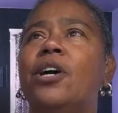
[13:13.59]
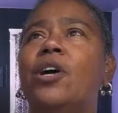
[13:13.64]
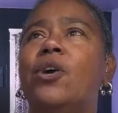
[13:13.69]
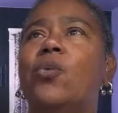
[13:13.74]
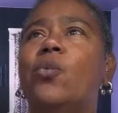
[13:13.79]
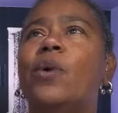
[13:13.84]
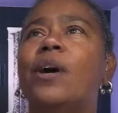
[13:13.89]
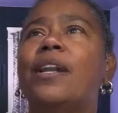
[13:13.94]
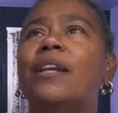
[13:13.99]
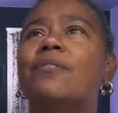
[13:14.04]

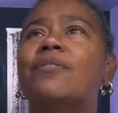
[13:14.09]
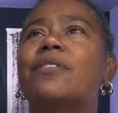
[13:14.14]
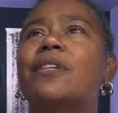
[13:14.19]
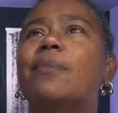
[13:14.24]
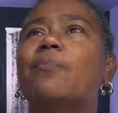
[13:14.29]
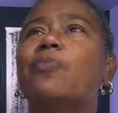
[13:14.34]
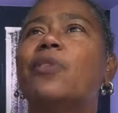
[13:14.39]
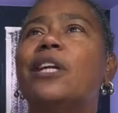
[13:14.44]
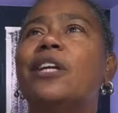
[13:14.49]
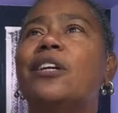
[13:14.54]
What if
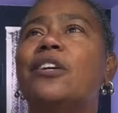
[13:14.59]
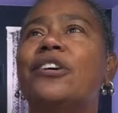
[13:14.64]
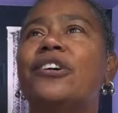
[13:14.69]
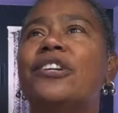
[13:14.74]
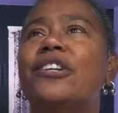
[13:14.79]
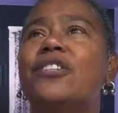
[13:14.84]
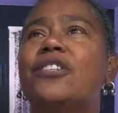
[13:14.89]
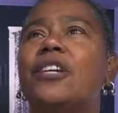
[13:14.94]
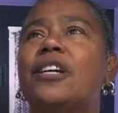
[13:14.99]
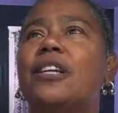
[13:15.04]
something good
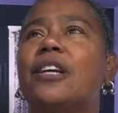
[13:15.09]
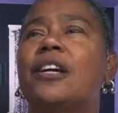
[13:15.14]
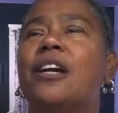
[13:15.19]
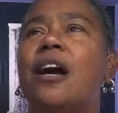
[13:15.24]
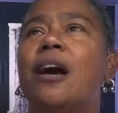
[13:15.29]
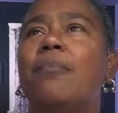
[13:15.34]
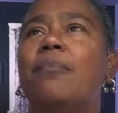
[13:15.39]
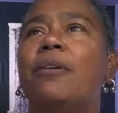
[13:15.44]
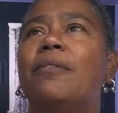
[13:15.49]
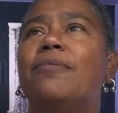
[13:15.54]
is going to
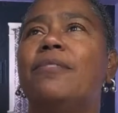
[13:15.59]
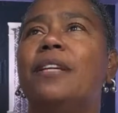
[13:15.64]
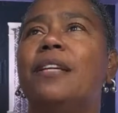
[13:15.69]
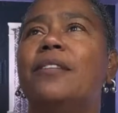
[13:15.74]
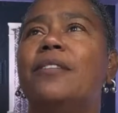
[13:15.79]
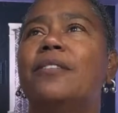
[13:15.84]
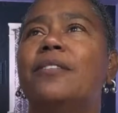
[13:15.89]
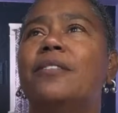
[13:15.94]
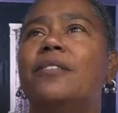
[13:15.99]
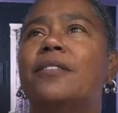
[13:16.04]
come of
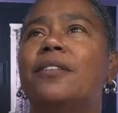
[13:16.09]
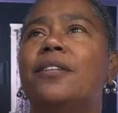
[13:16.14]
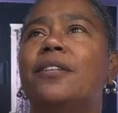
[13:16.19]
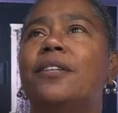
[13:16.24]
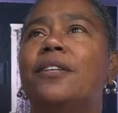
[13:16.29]
this?